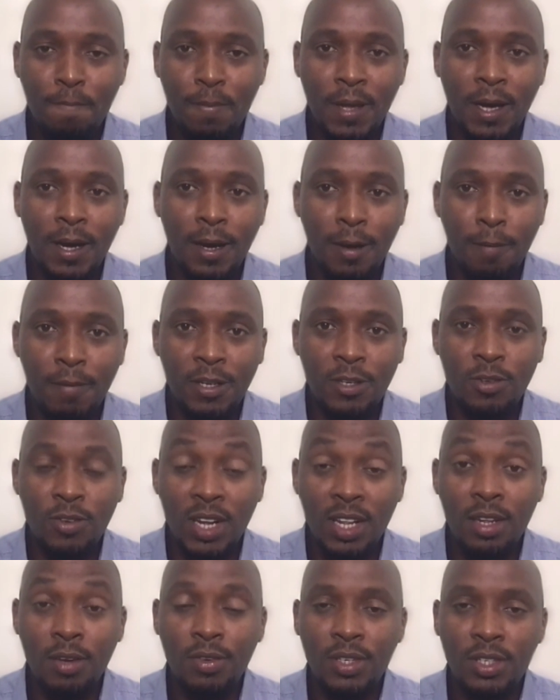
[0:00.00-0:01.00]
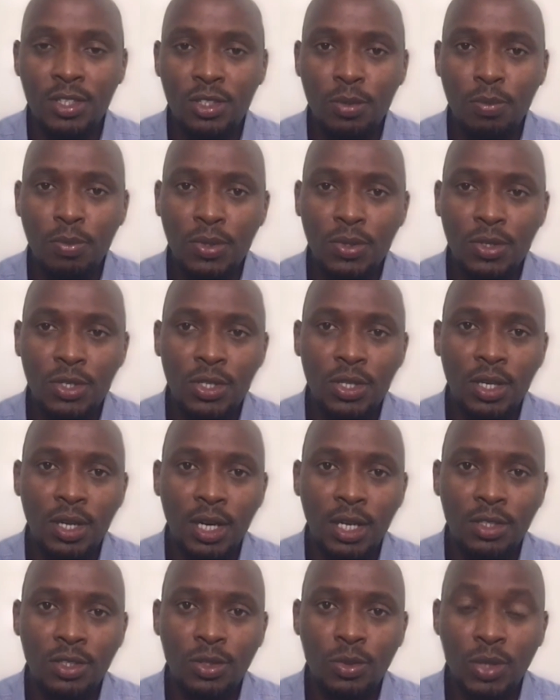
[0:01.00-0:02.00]
but rather we distribute
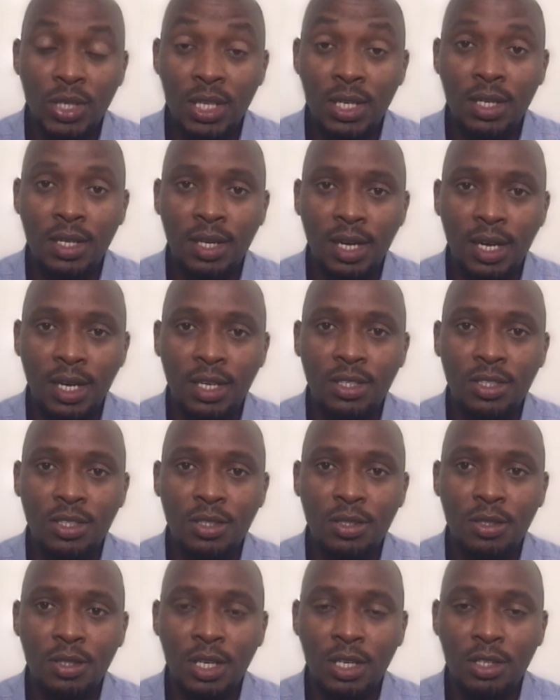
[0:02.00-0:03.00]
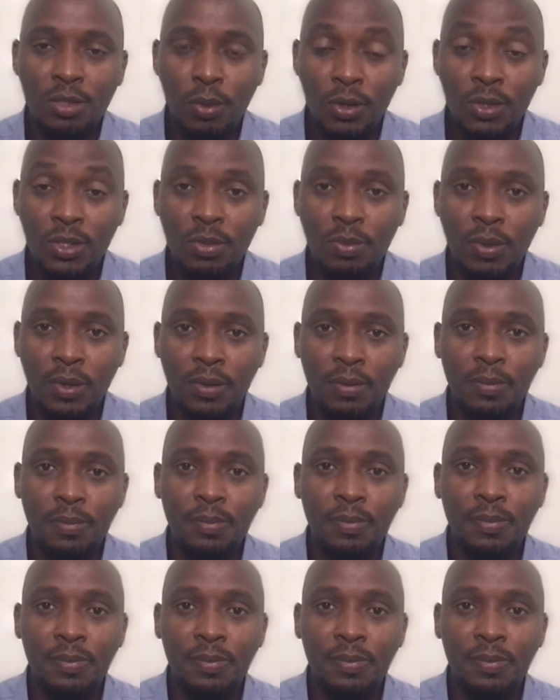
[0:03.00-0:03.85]
as quick as possible.